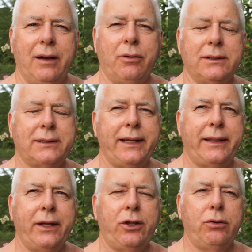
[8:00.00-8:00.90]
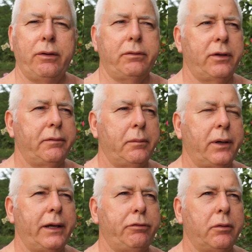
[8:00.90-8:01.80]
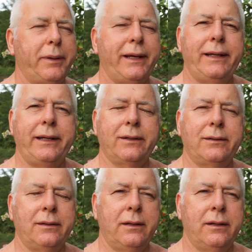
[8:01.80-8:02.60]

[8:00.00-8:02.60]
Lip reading: I want to say thank you to everybody for being here.